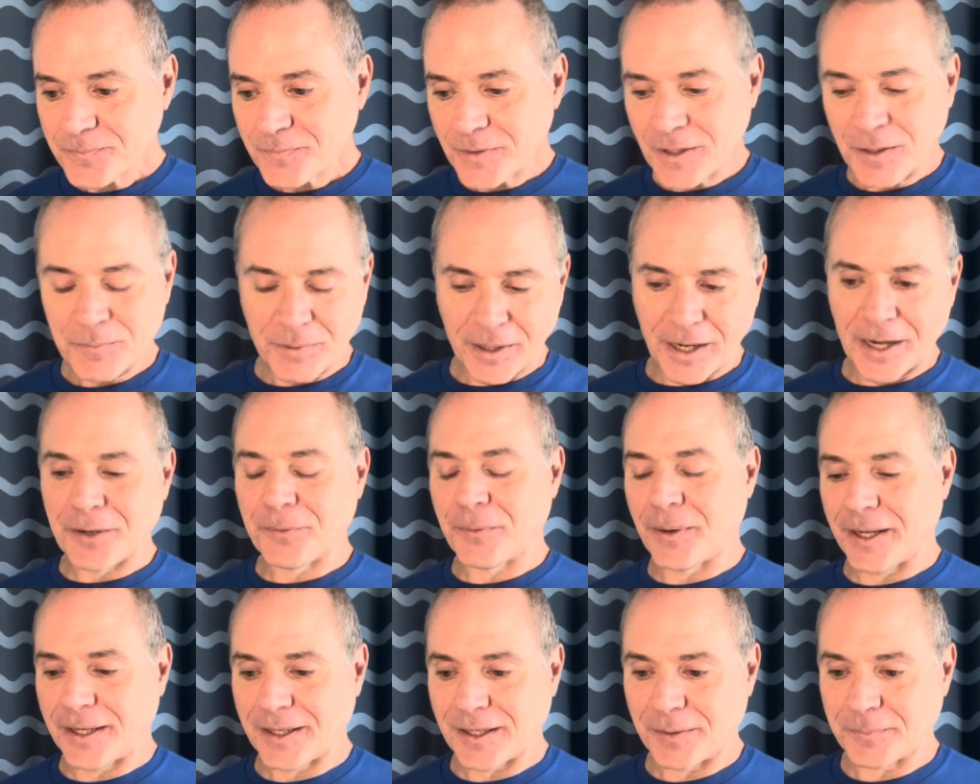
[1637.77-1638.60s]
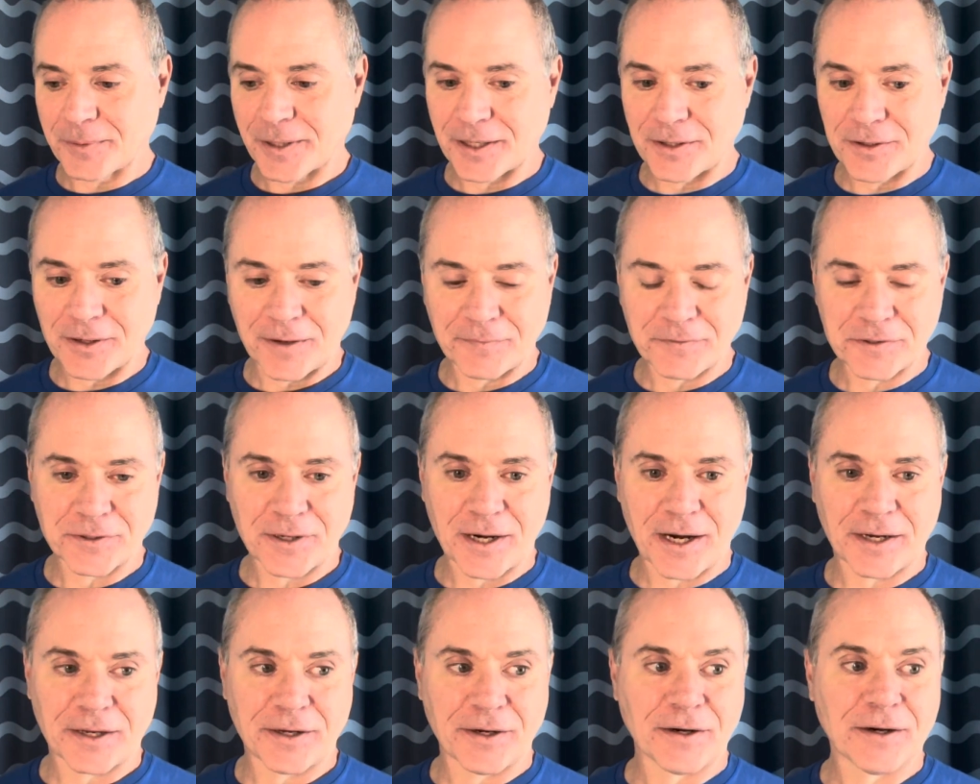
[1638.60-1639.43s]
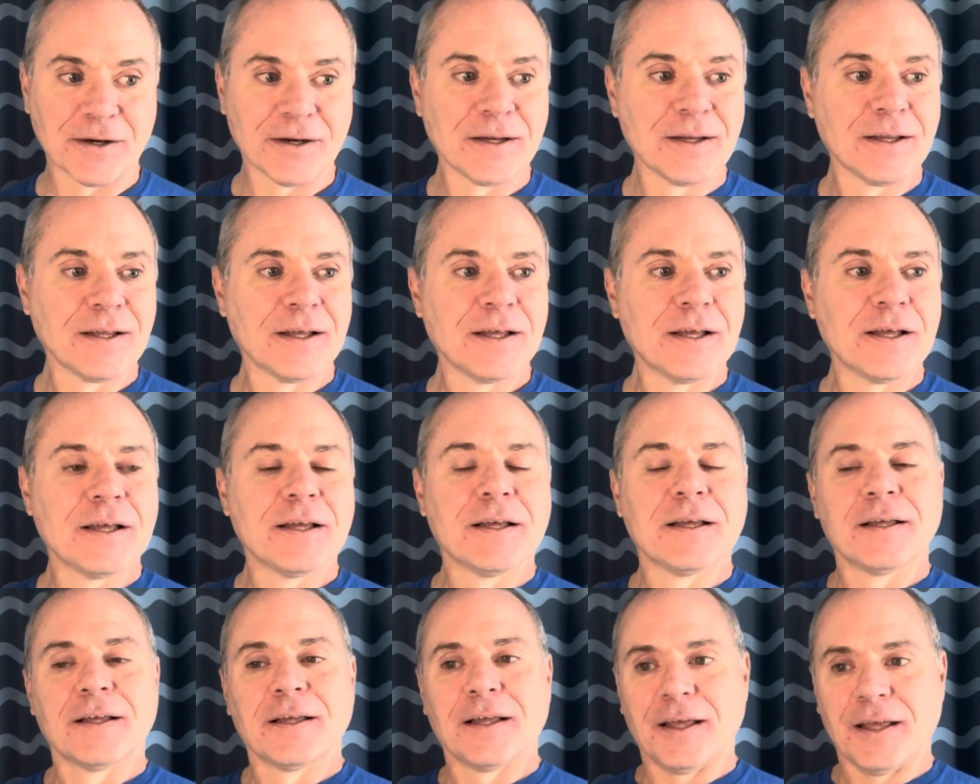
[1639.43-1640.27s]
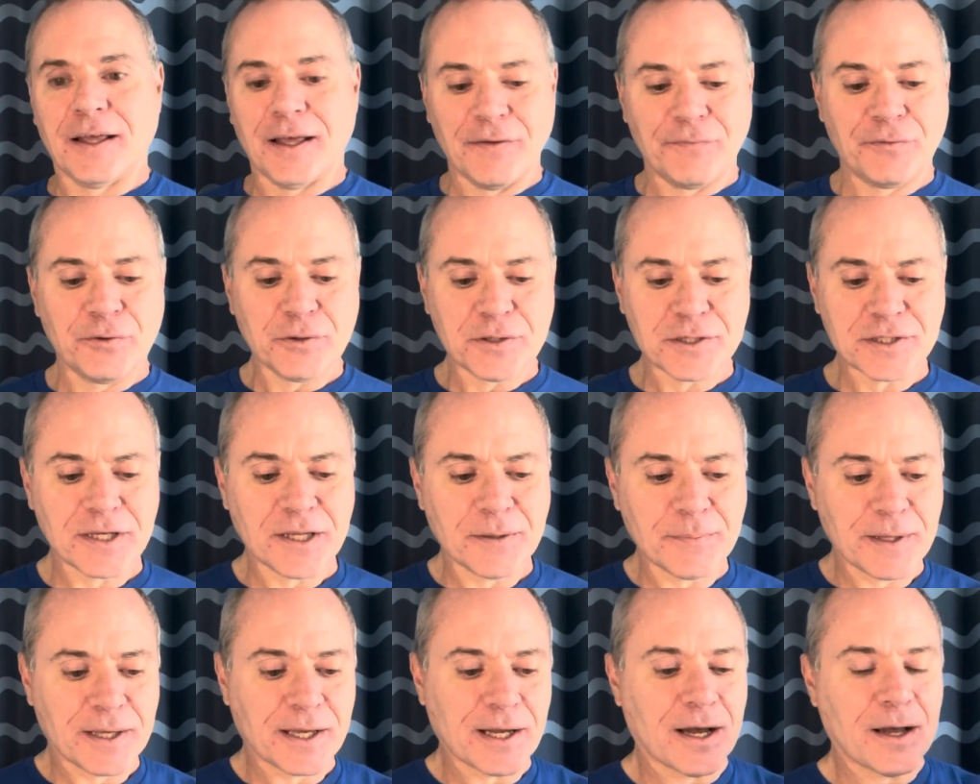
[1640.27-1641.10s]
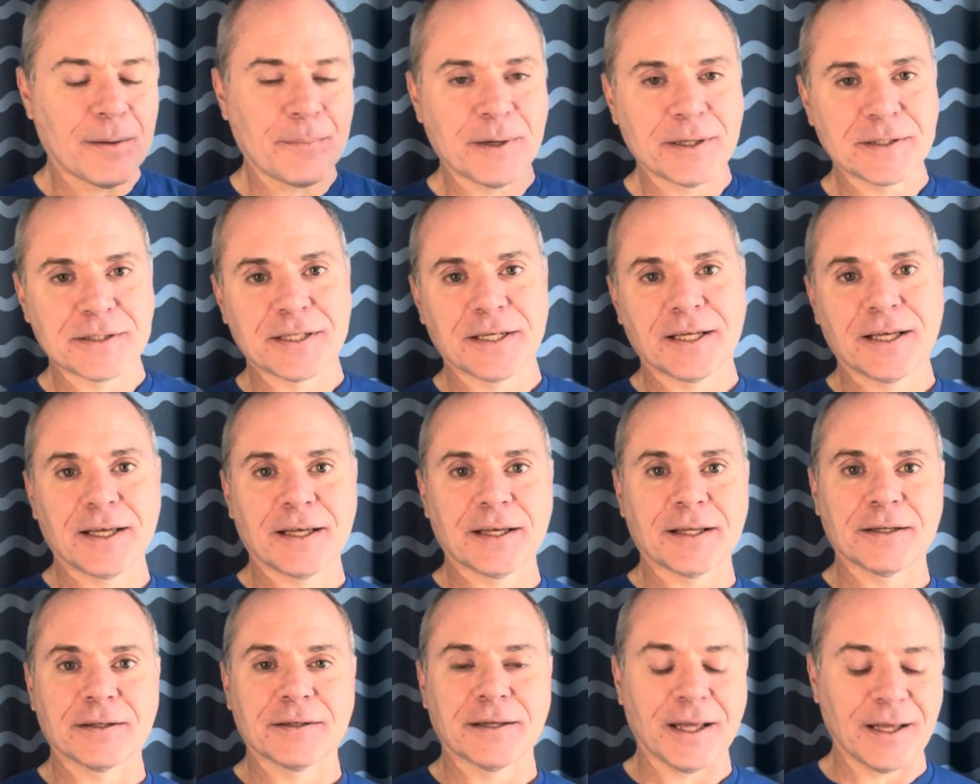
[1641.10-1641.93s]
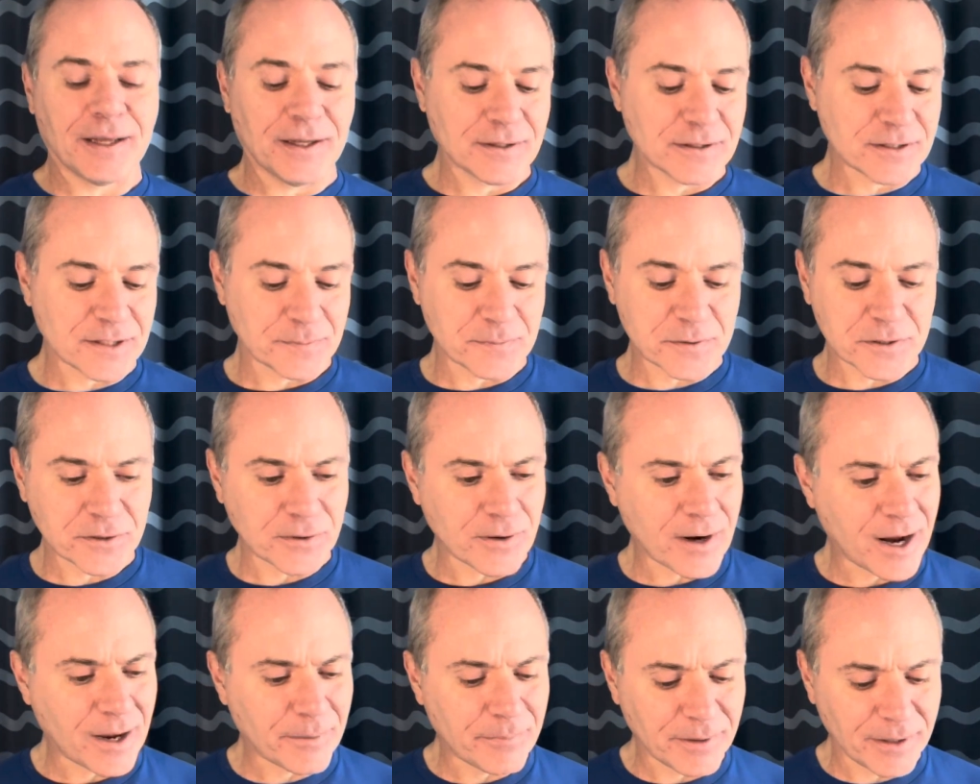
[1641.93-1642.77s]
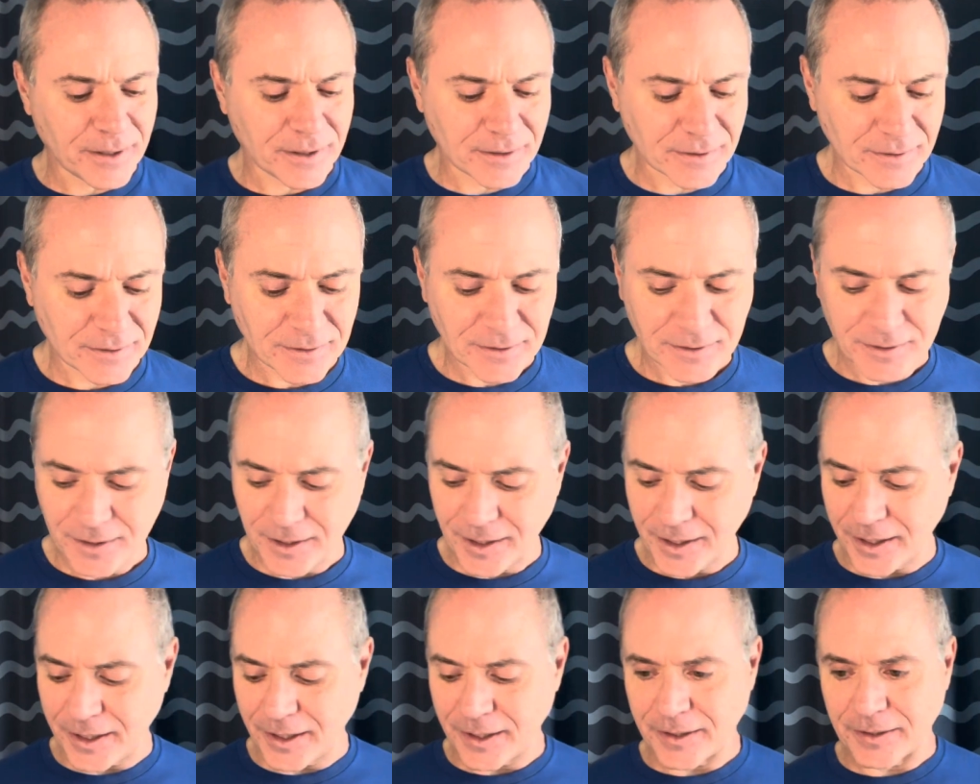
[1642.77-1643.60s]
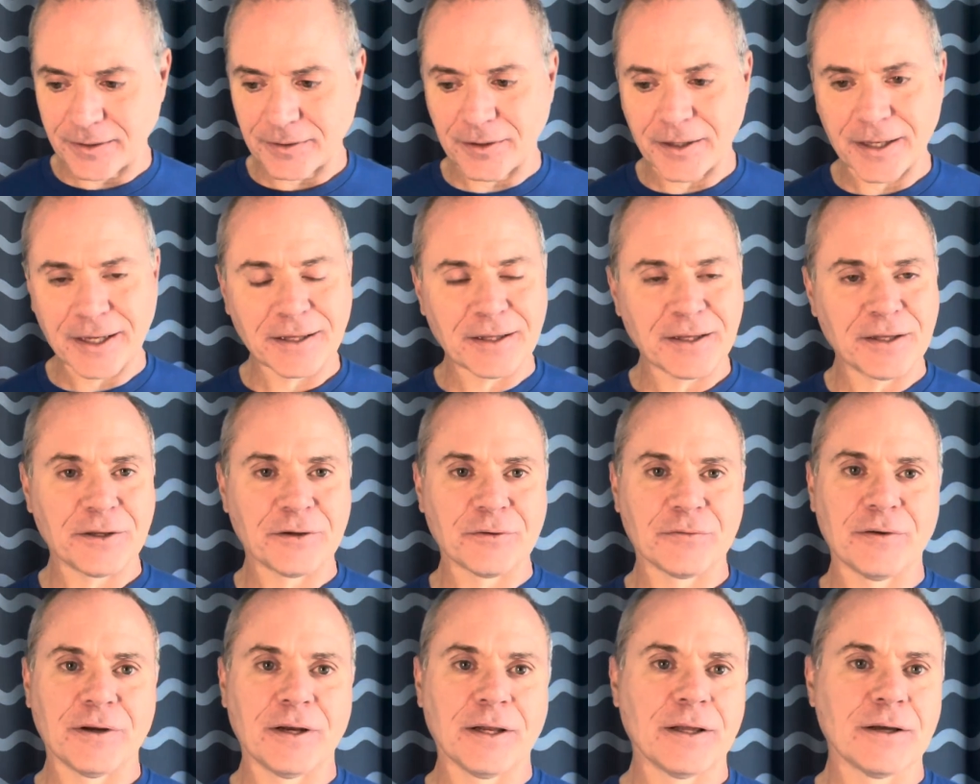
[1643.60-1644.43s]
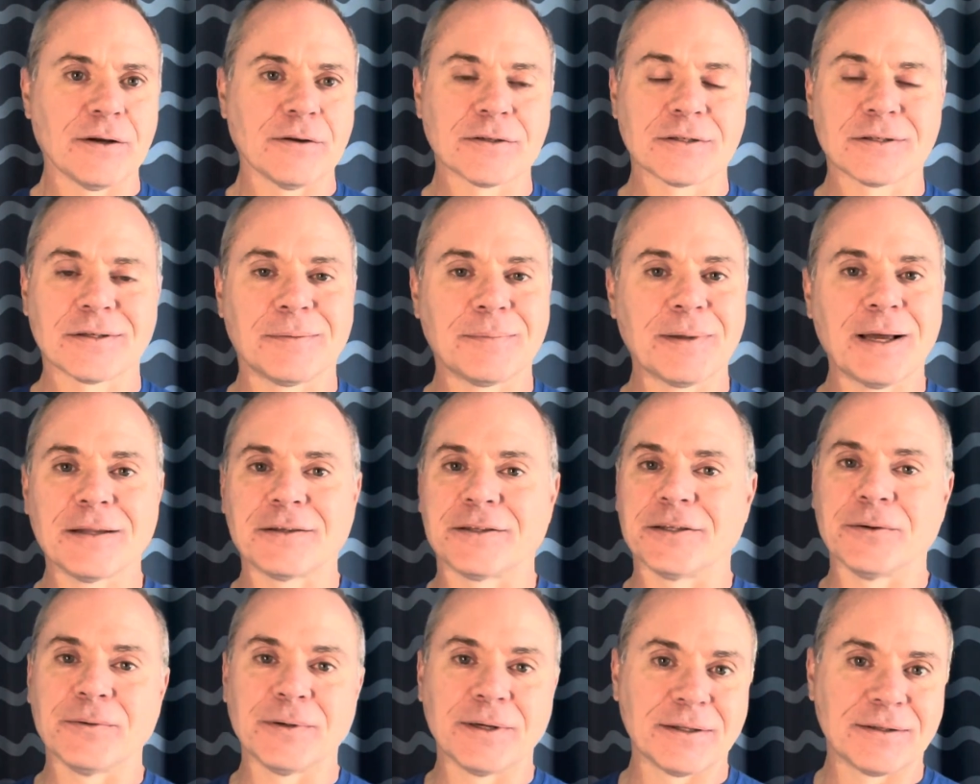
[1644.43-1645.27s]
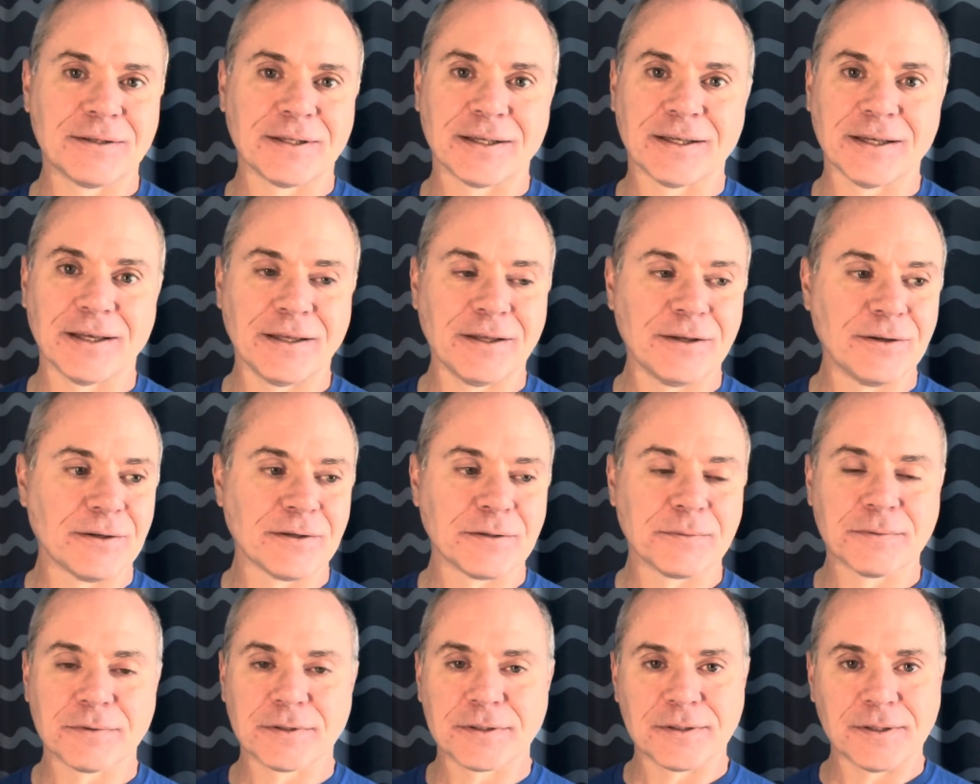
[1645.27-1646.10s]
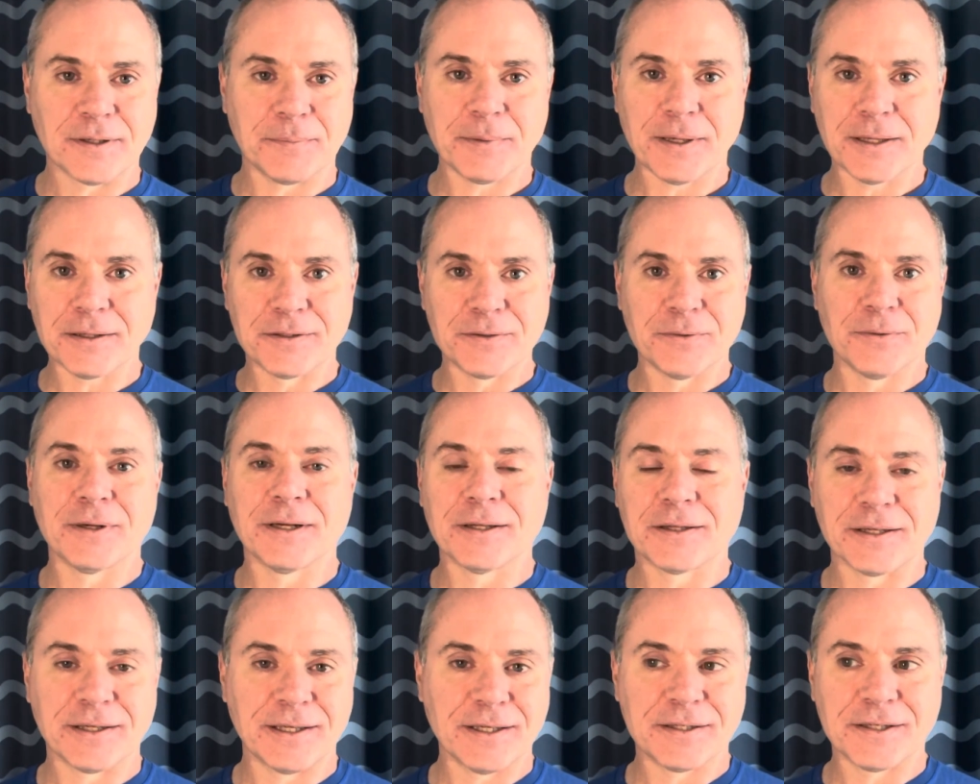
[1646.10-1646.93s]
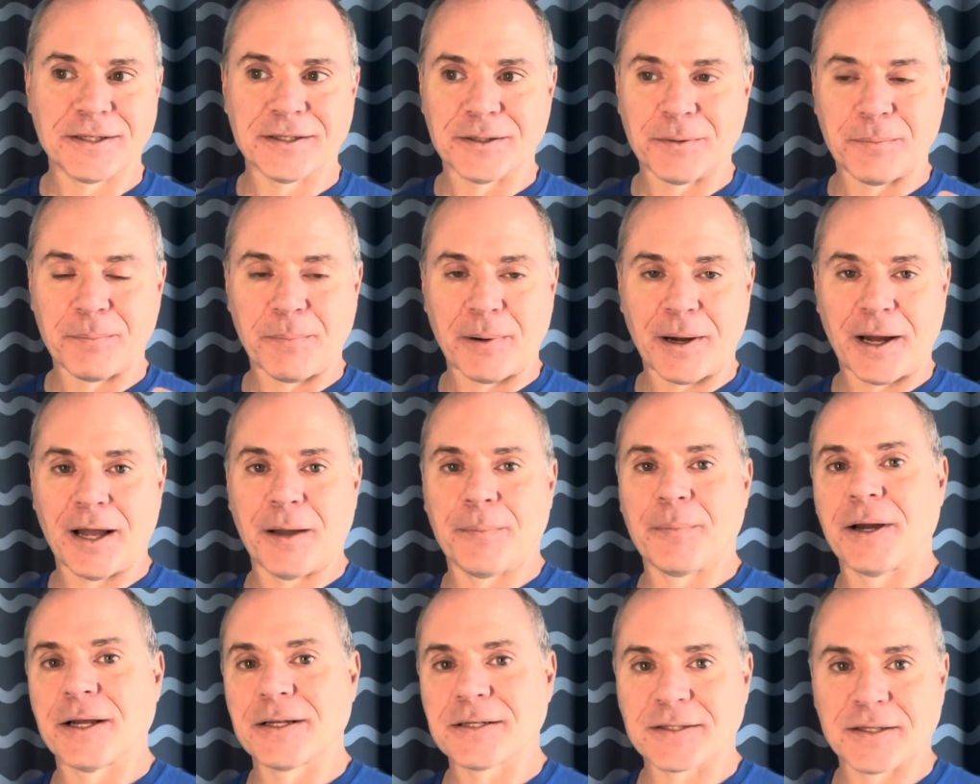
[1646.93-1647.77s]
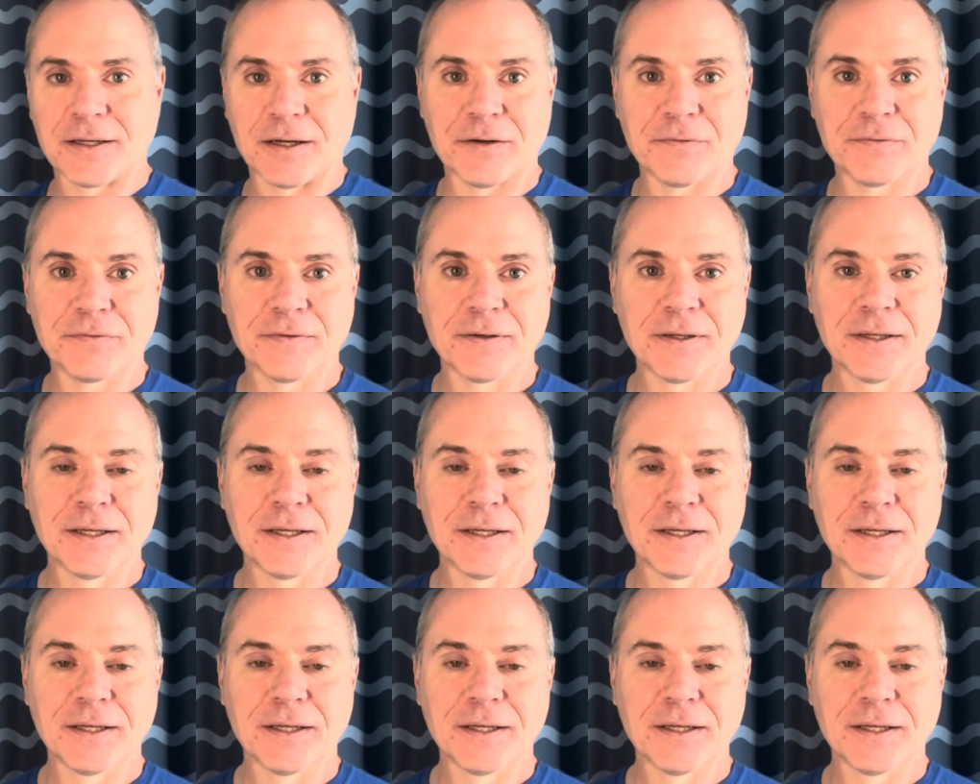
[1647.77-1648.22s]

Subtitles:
But anyway, I'm getting off track here. If you see me commenting and subscribing and liking your videos, I'm not doing it to get you I'm not doing it to get you to buy my stuff.